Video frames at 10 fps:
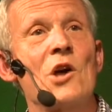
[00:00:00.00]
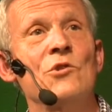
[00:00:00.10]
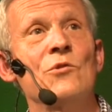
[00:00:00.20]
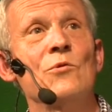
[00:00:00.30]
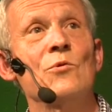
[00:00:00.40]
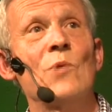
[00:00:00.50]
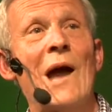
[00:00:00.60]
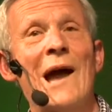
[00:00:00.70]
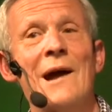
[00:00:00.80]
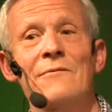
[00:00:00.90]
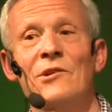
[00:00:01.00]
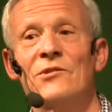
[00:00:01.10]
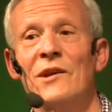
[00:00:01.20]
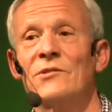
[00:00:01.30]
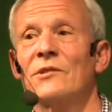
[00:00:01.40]
You have a
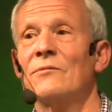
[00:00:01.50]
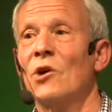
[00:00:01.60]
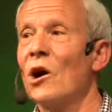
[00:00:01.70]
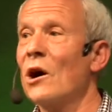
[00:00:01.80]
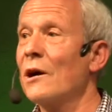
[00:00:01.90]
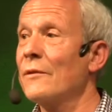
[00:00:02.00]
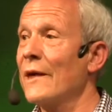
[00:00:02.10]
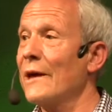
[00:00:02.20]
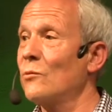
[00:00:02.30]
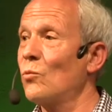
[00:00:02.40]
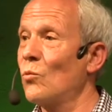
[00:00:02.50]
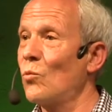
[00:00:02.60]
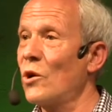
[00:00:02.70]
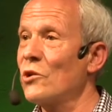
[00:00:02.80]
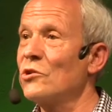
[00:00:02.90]
sense of awe that
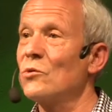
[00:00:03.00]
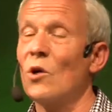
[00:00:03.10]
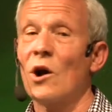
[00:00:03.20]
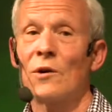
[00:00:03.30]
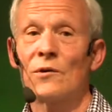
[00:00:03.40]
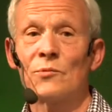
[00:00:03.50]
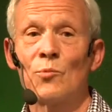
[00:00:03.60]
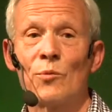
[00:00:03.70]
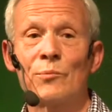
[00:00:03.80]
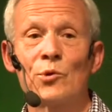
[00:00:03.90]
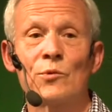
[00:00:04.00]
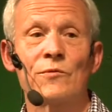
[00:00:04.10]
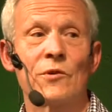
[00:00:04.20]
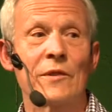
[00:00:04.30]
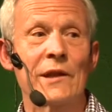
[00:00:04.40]
where you are is more
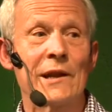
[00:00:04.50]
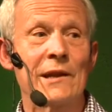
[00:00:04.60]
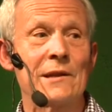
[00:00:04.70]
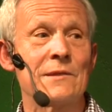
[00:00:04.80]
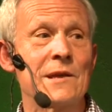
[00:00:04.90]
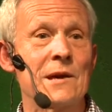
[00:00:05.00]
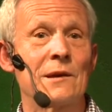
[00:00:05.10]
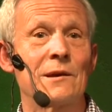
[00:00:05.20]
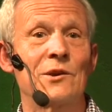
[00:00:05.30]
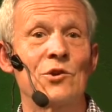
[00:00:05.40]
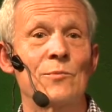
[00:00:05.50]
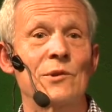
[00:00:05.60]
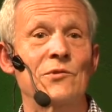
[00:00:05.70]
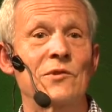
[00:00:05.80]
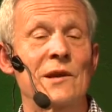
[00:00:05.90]
beautiful than anything
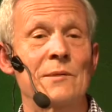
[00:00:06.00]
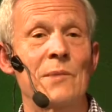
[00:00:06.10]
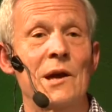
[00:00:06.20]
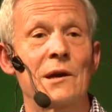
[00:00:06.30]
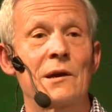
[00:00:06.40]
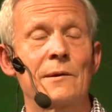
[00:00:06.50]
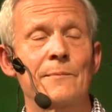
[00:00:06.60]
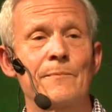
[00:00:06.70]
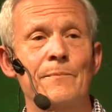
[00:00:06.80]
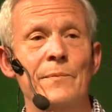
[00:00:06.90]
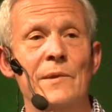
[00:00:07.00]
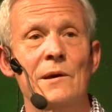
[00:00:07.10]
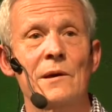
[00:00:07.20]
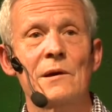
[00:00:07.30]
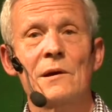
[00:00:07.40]
humans can make.
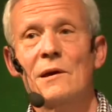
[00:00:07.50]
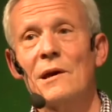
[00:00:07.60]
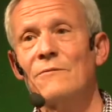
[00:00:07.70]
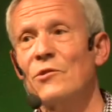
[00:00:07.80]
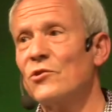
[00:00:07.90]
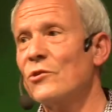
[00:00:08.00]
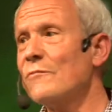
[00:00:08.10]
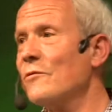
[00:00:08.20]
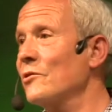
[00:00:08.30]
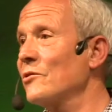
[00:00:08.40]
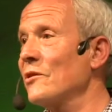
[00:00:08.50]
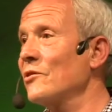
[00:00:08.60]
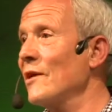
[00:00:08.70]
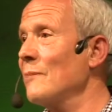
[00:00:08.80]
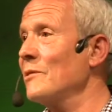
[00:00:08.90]
And for surfers, the
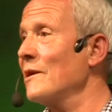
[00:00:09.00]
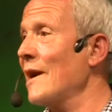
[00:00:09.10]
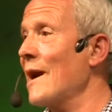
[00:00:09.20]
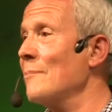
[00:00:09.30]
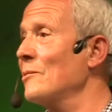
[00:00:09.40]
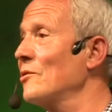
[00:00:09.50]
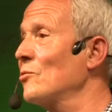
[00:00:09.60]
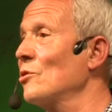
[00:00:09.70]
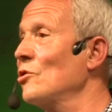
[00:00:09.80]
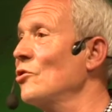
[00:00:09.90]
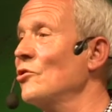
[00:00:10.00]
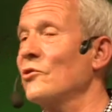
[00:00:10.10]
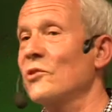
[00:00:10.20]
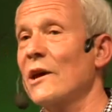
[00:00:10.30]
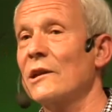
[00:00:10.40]
same thing happens when you
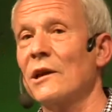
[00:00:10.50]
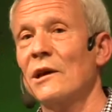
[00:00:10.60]
just get